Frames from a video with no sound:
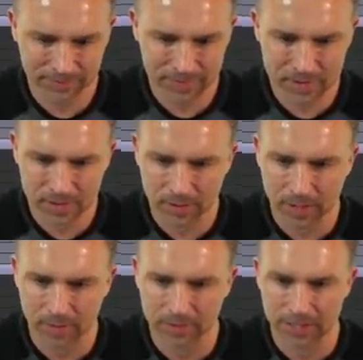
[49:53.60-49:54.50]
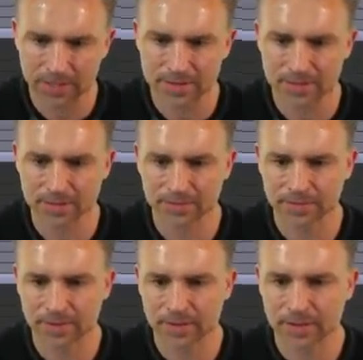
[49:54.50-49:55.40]
Took me a couple days.
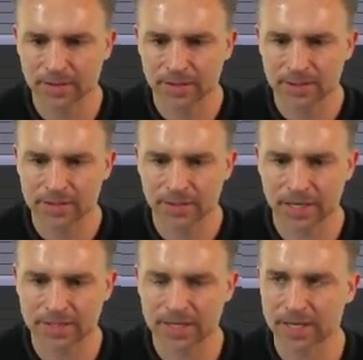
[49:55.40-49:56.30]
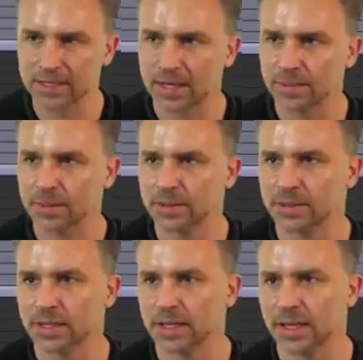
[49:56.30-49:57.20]
So that slides up
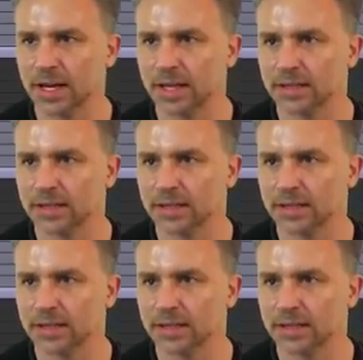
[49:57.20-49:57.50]
like that.